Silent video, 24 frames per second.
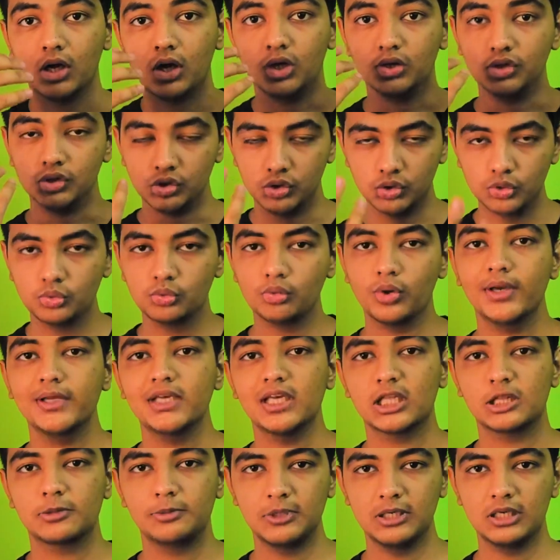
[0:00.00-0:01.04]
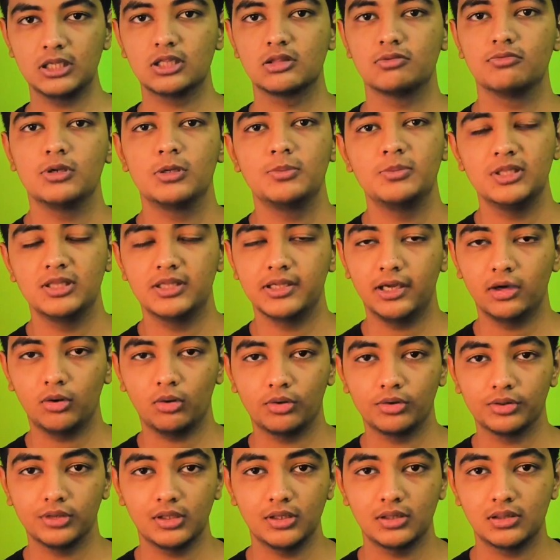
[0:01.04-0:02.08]
UI experience will be there
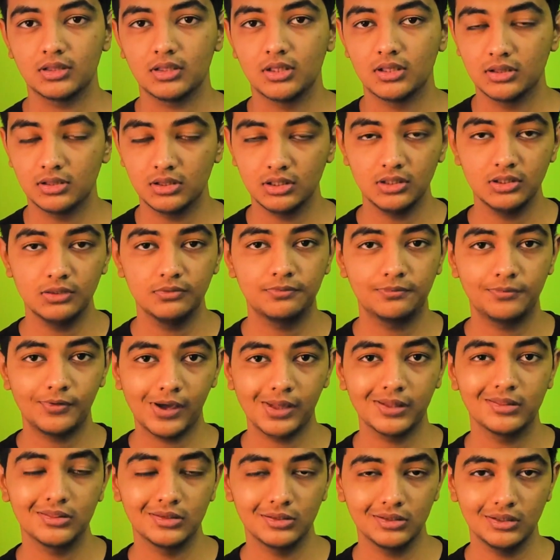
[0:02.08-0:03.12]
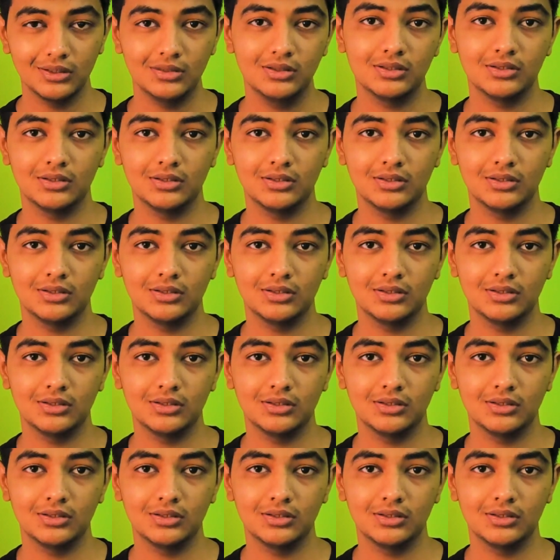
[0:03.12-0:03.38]
on this Z5 series.